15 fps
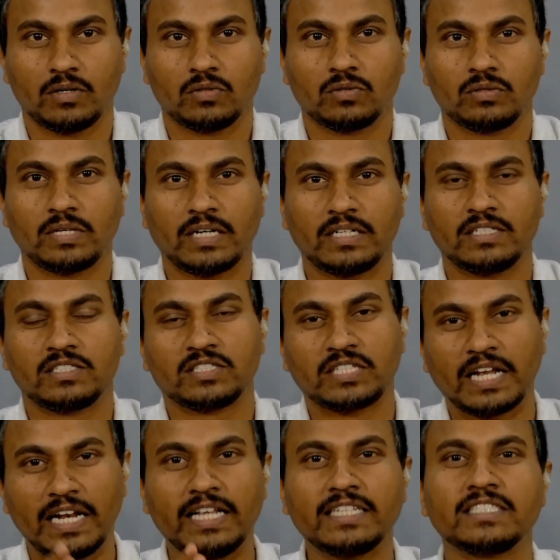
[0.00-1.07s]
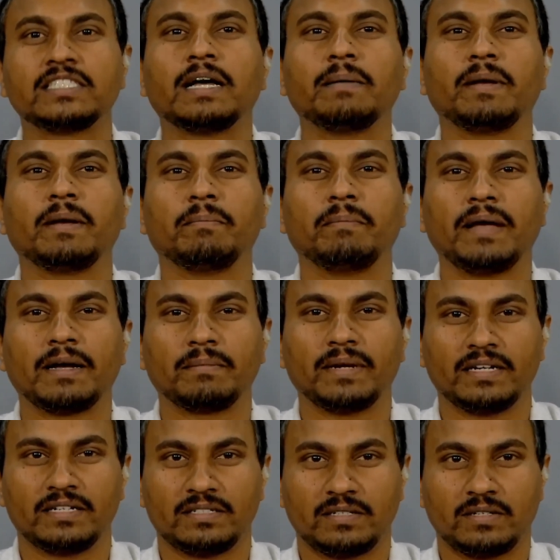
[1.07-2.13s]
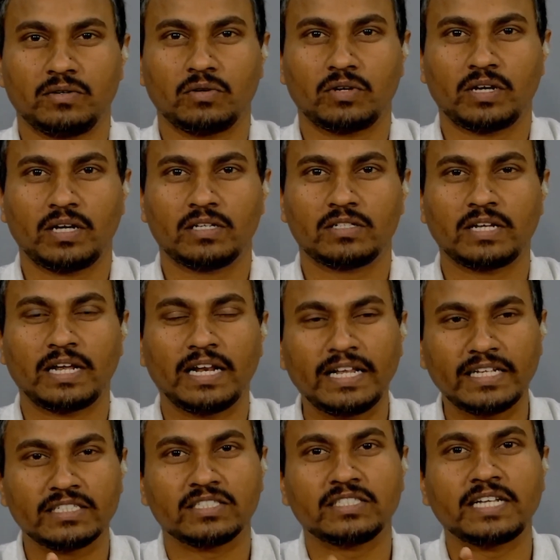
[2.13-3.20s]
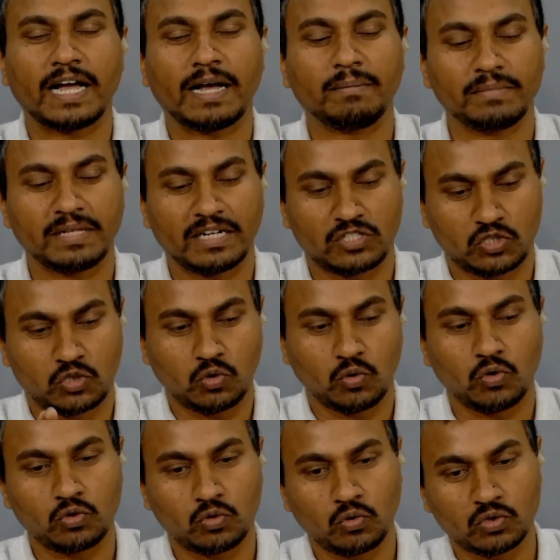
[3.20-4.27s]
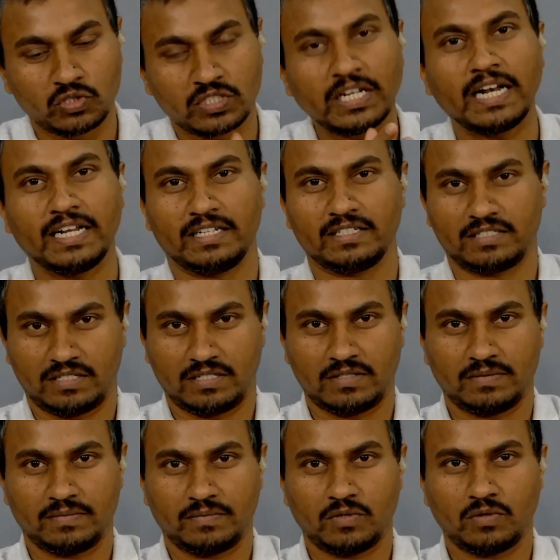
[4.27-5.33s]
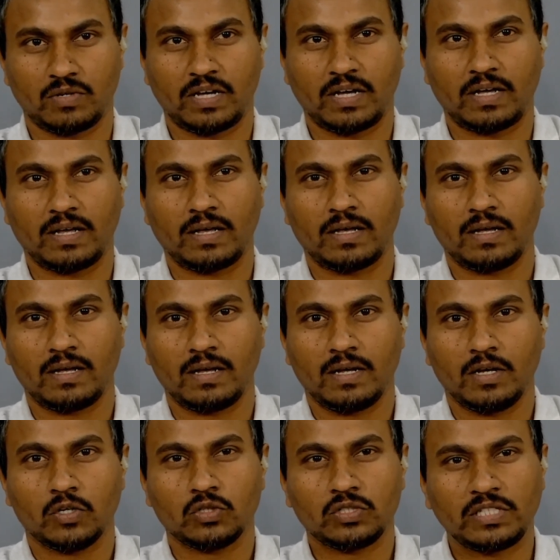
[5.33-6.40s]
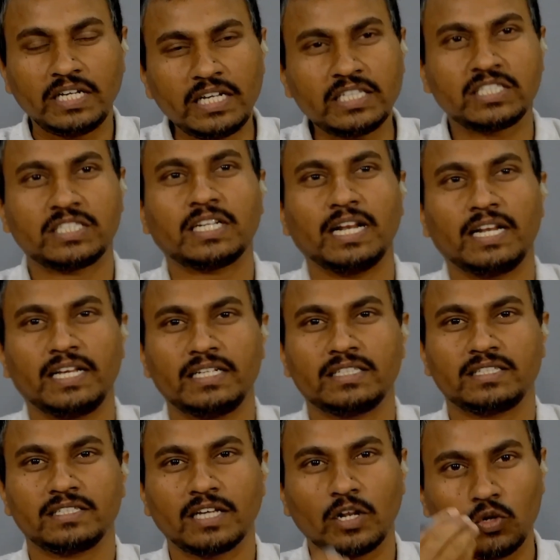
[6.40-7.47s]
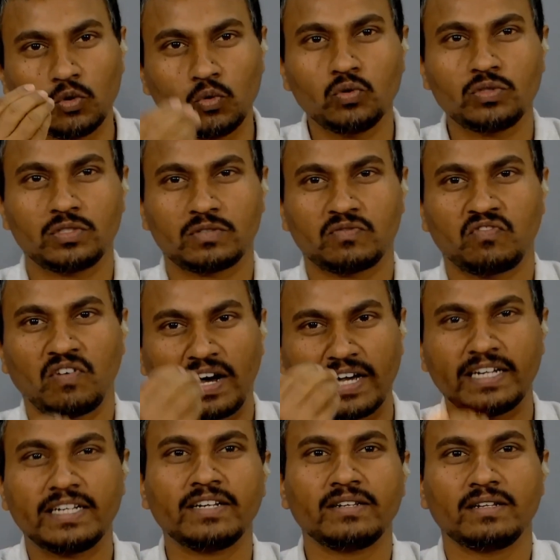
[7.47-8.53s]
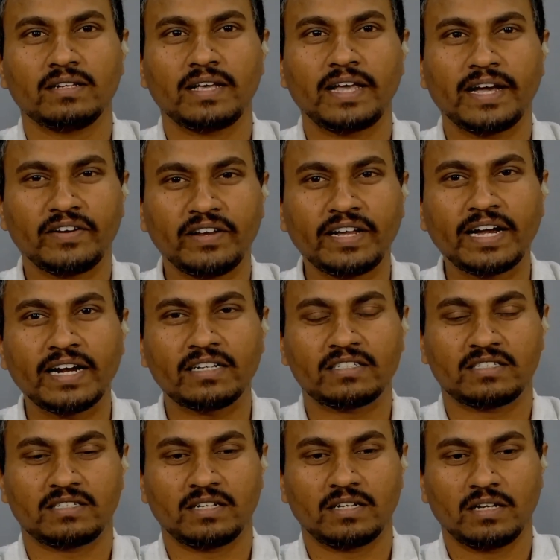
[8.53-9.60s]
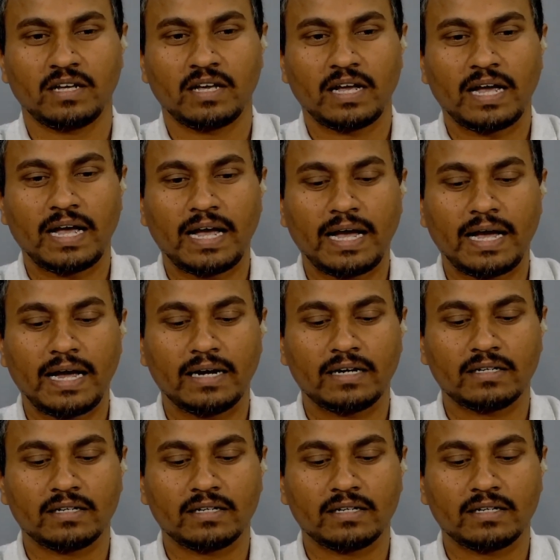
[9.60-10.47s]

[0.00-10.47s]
that is tailings dam embankment, okay, tailings dam that store those tailings, okay. These tailings is a loose fine aggregates, and